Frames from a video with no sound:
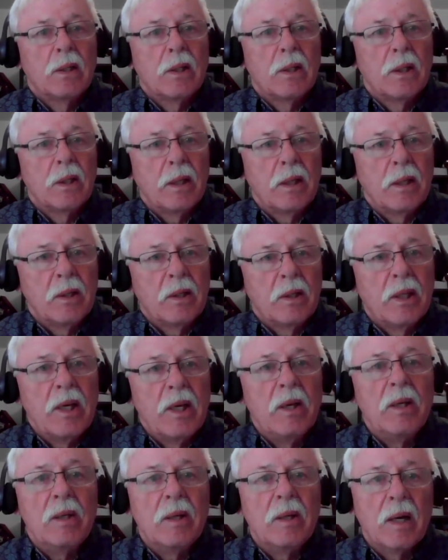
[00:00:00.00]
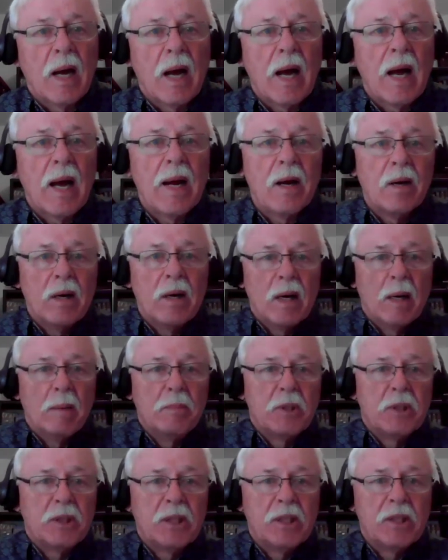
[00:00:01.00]
the higher
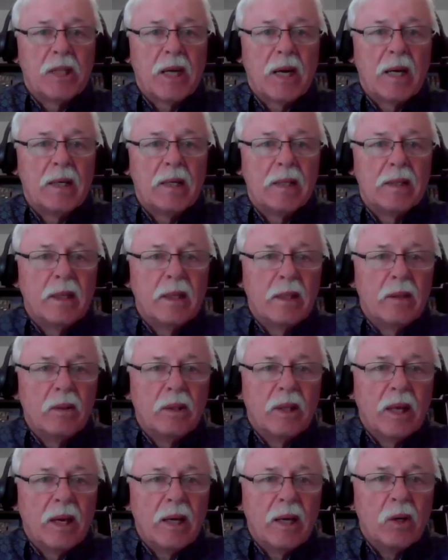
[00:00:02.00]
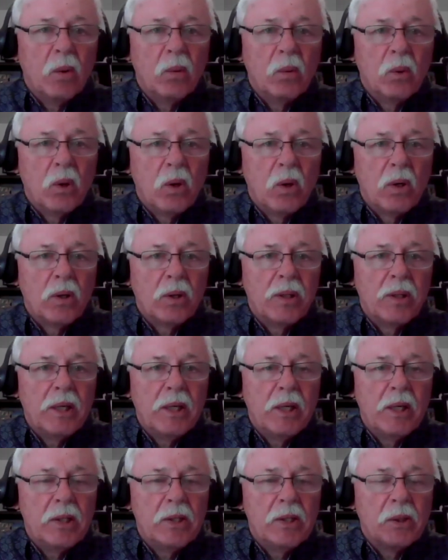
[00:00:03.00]
ups decided that they no longer
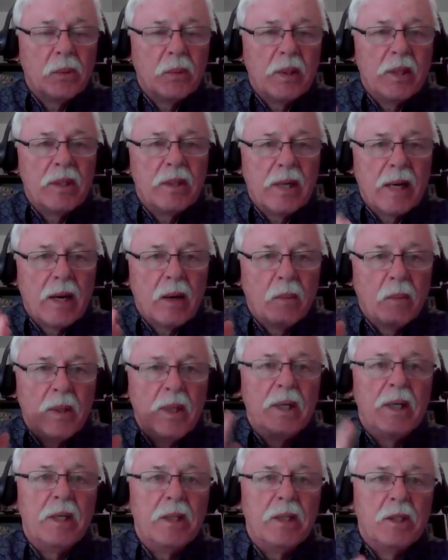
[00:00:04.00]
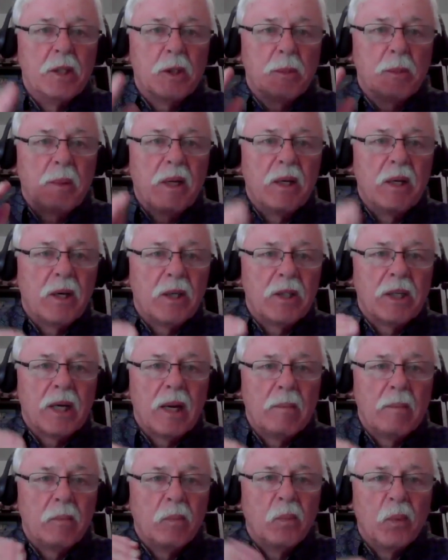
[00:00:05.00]
needed to read that. We needed to spend our
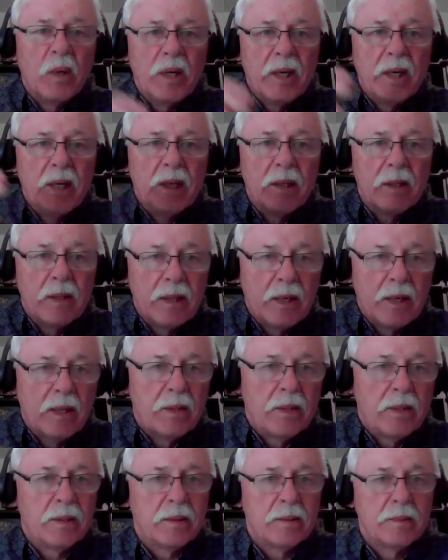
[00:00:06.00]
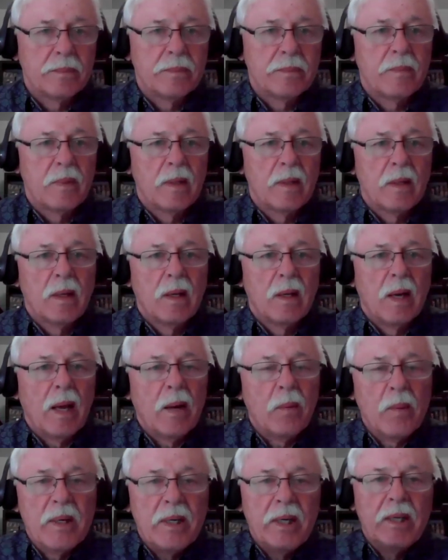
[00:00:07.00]
time reading the other.
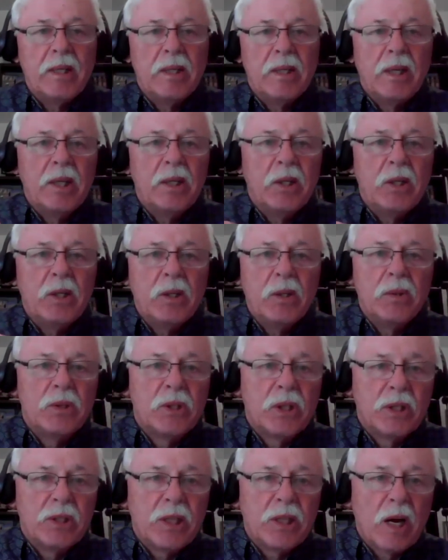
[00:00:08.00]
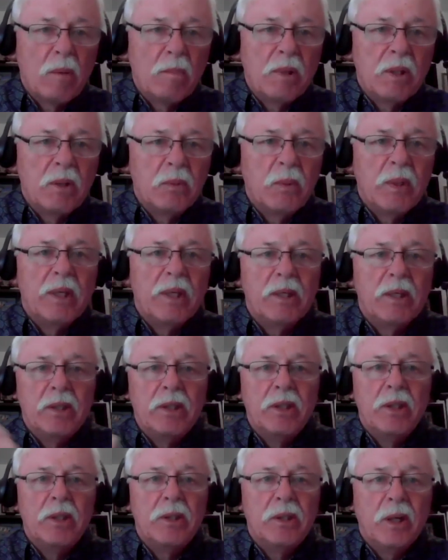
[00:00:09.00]
And we didn't need to use the Talmud. We
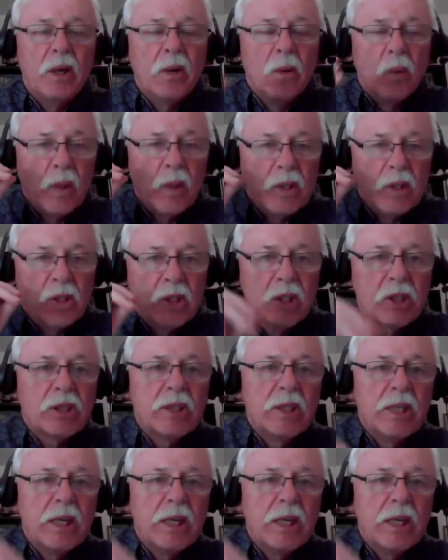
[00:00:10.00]
just